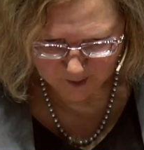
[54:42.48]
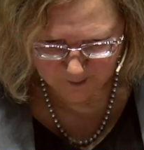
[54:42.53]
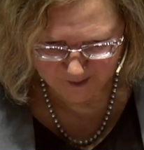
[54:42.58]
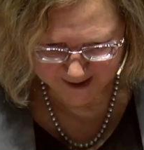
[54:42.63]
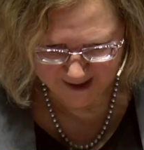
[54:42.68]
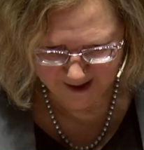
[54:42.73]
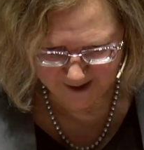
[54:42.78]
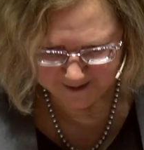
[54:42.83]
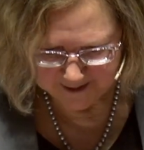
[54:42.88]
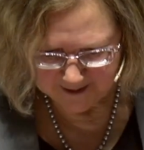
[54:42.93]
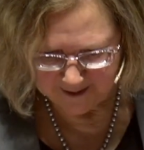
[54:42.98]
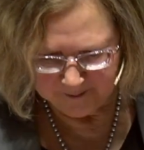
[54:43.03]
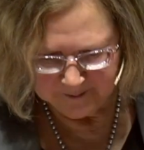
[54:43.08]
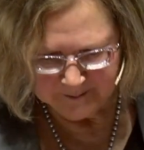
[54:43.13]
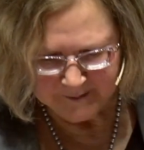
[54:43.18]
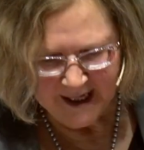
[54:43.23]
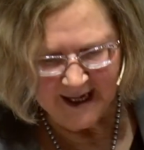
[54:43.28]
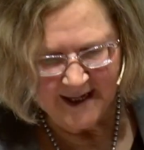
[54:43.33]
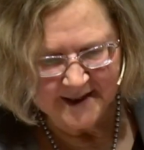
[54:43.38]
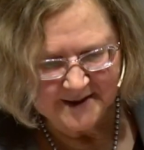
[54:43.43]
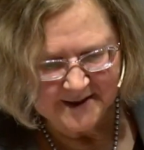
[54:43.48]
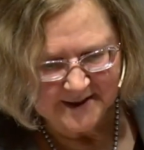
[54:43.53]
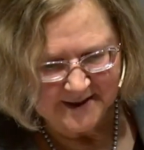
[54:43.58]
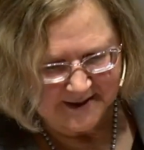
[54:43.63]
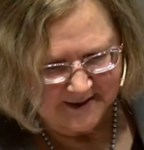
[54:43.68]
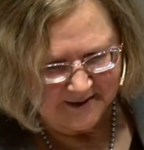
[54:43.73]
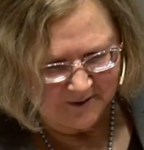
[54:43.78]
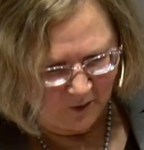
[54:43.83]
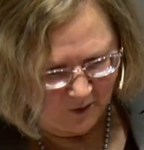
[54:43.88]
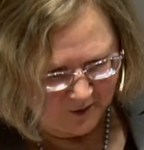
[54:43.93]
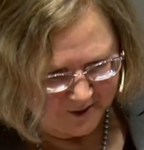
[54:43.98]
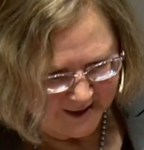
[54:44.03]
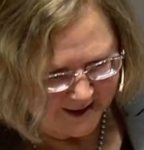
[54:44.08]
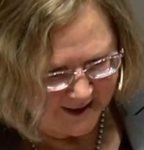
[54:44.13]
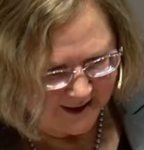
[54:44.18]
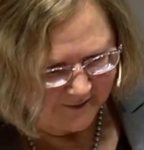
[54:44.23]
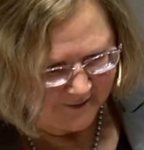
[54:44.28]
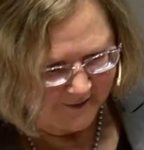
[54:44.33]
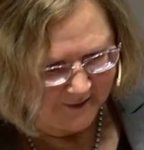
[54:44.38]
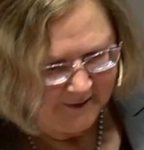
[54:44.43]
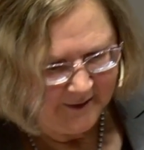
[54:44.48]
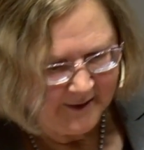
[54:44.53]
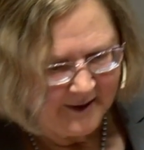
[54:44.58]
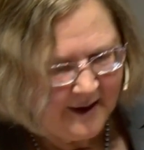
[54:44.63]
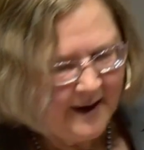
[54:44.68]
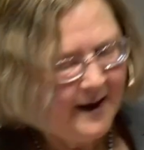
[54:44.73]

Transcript: we can't lump cancers all together.